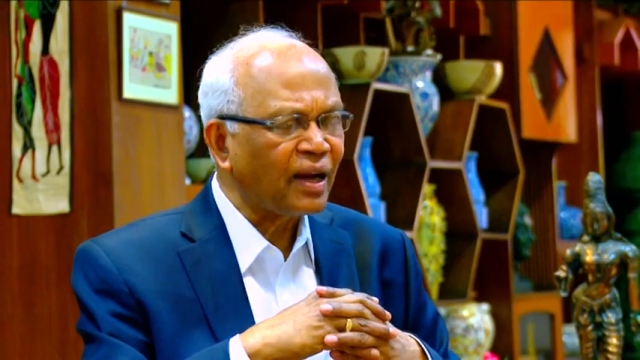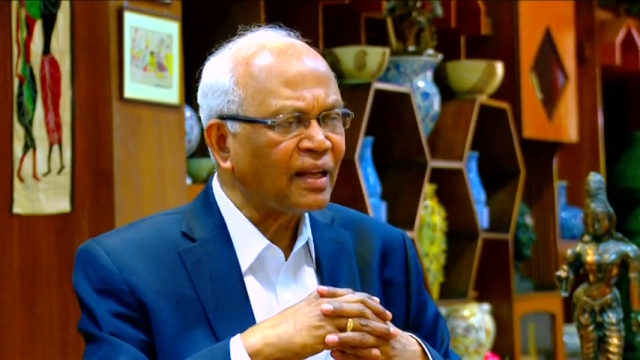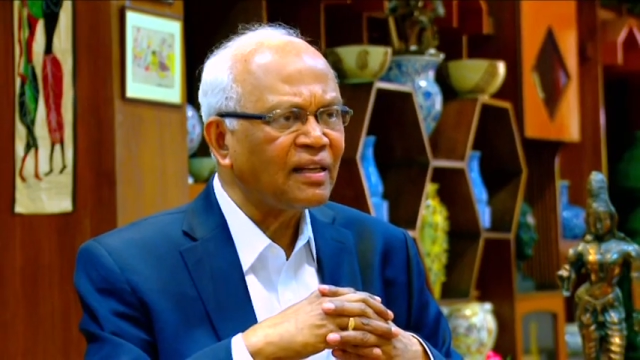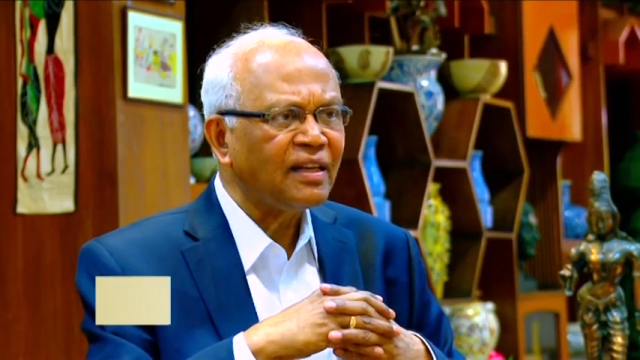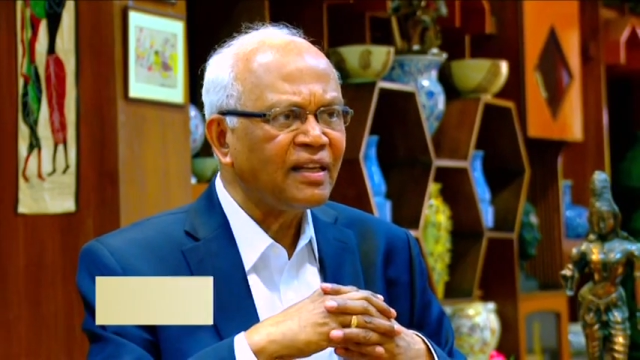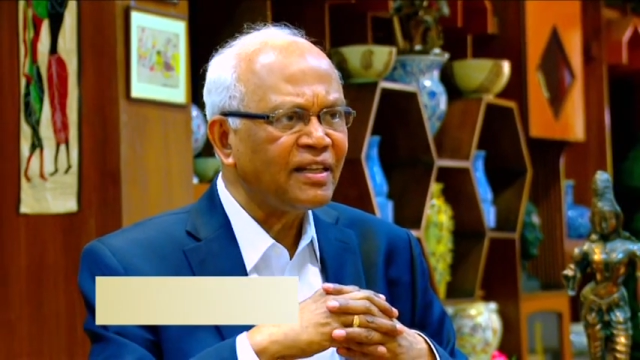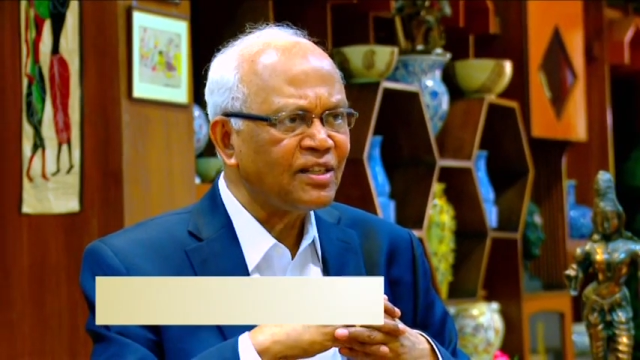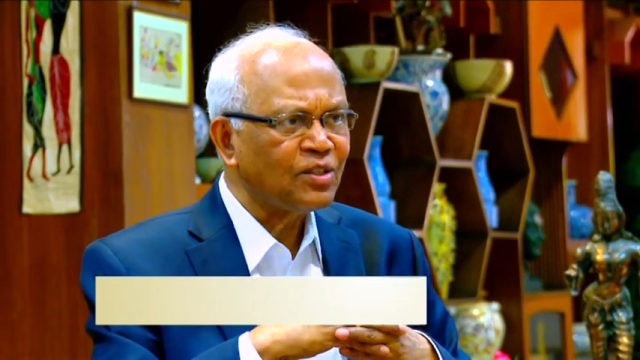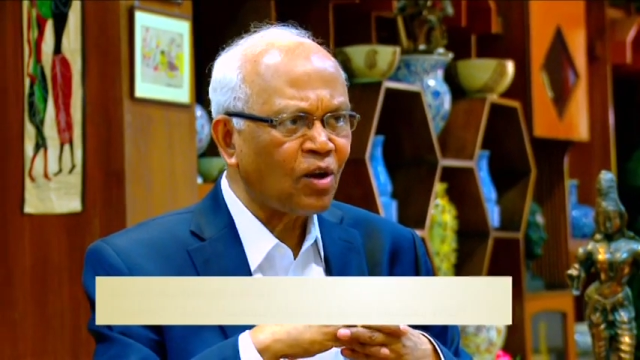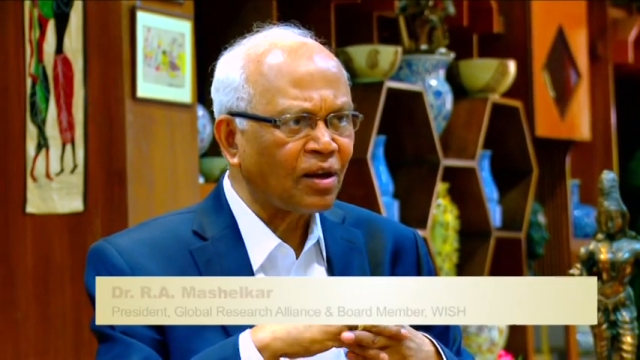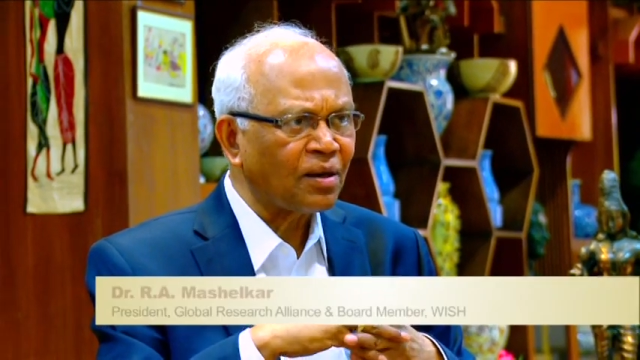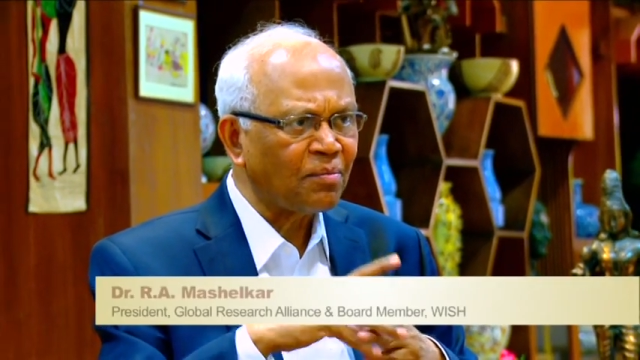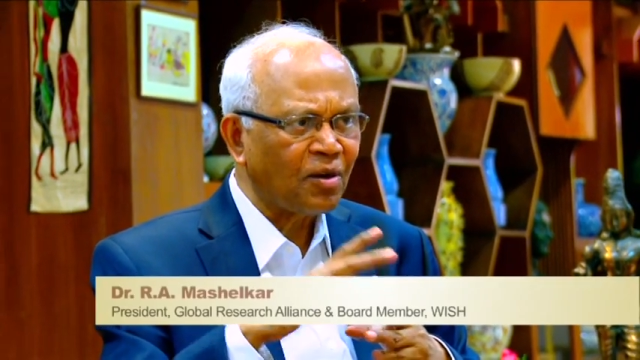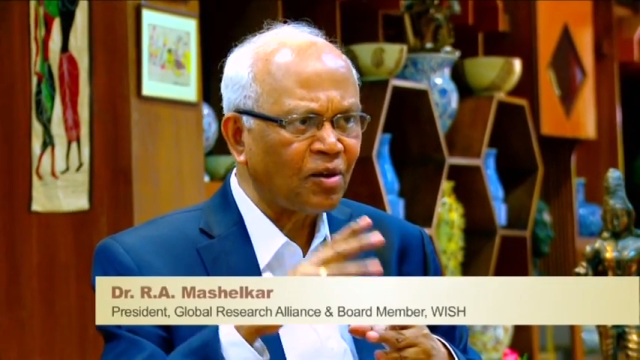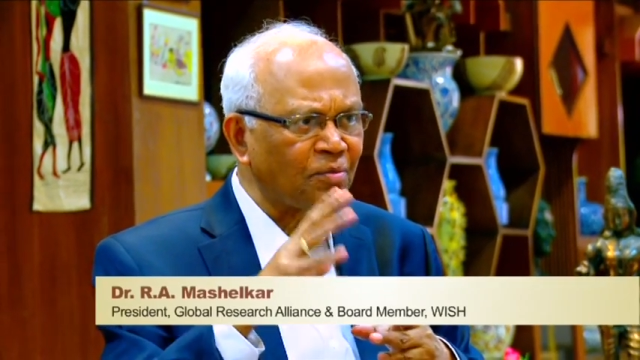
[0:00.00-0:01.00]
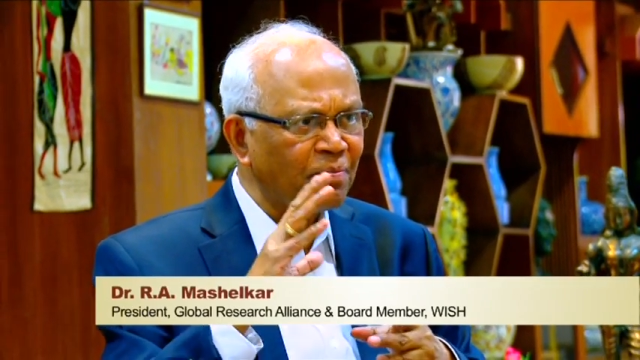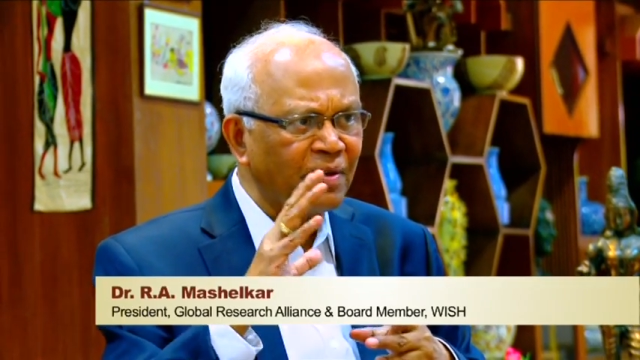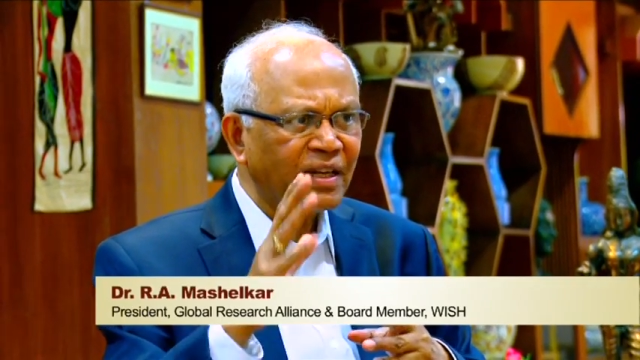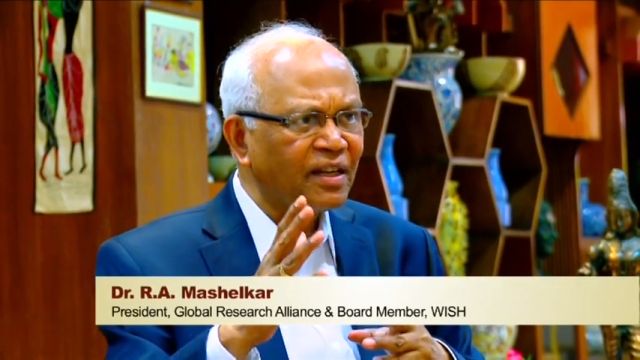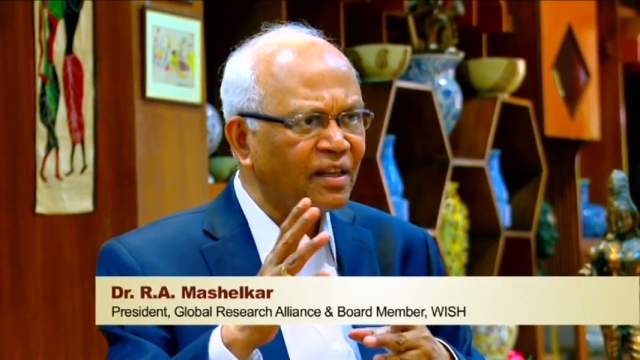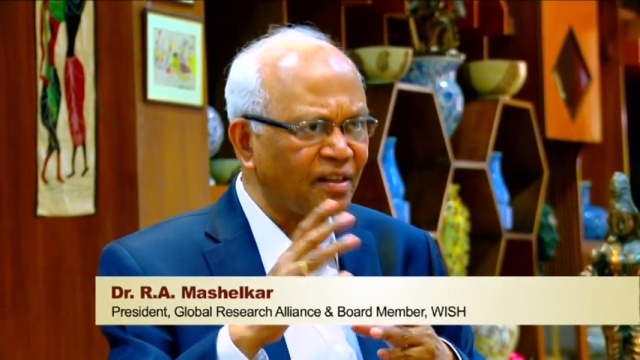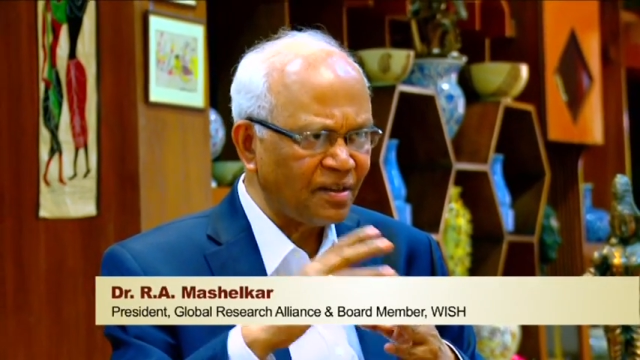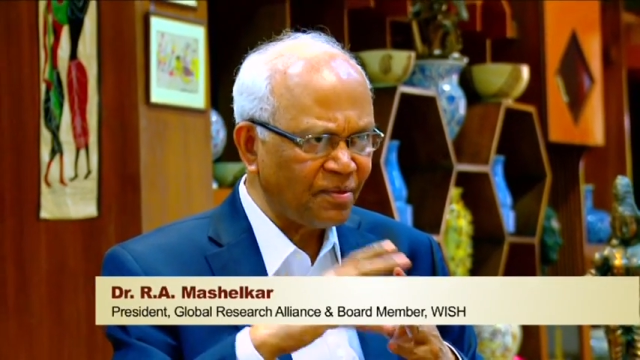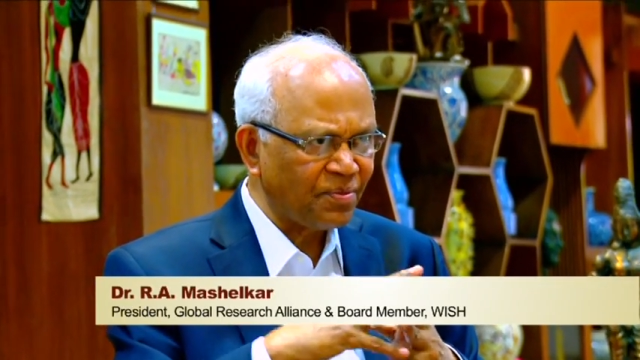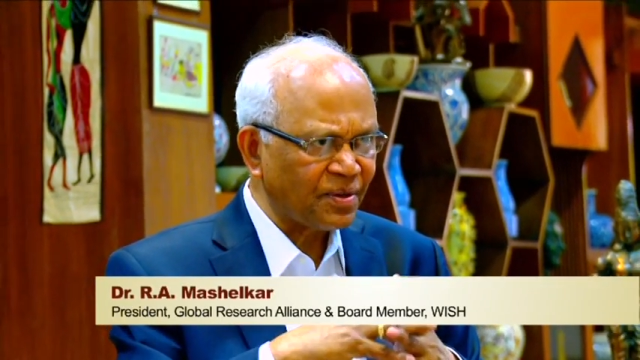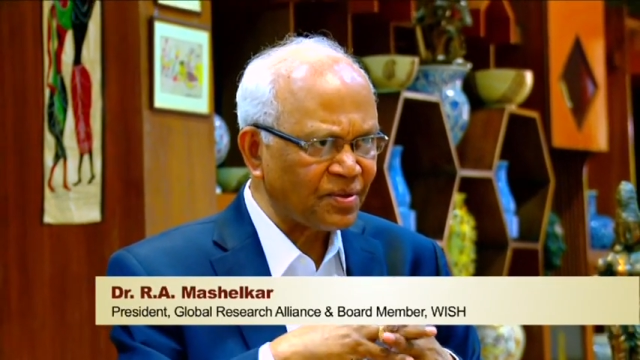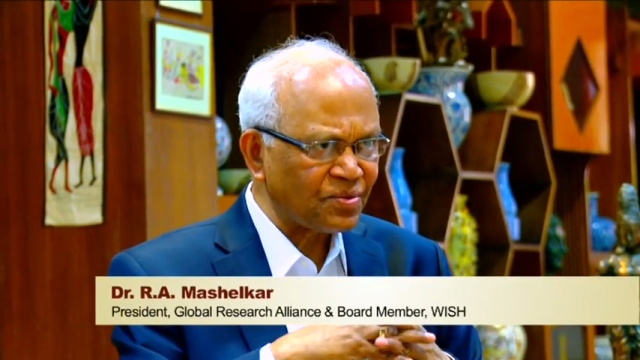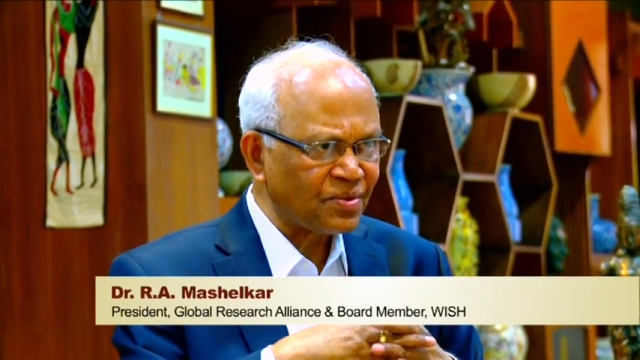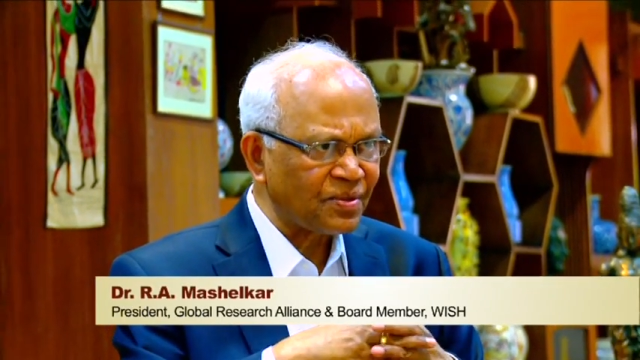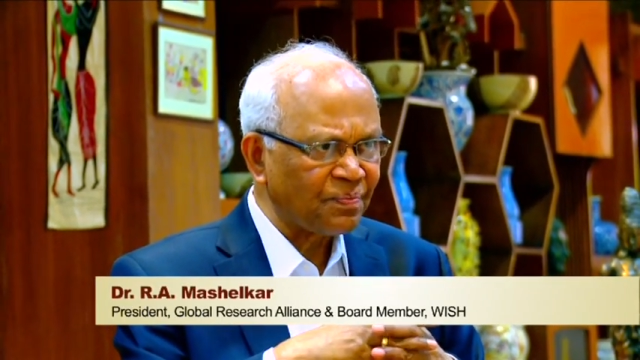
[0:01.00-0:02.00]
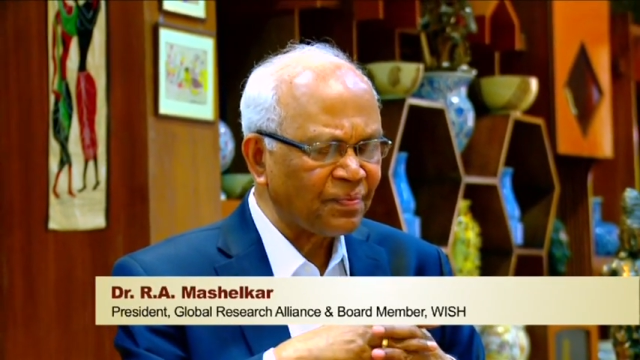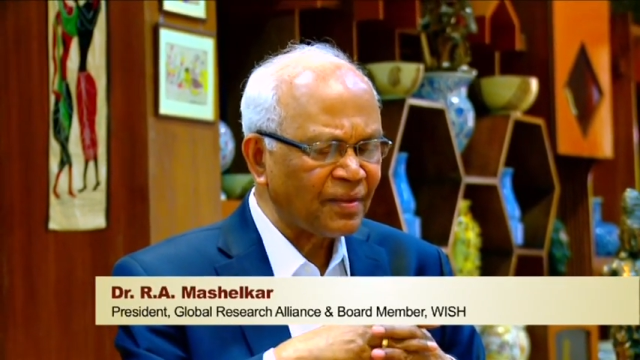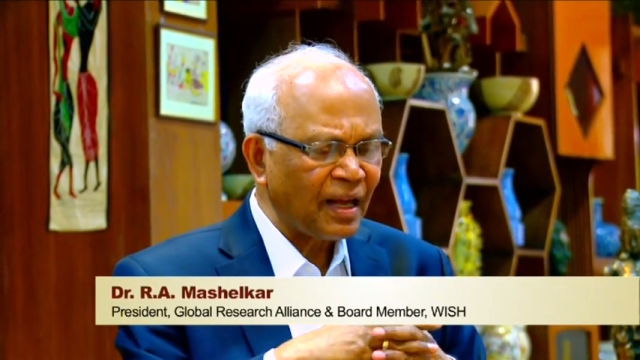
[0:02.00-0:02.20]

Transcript: finally it is all about making a difference.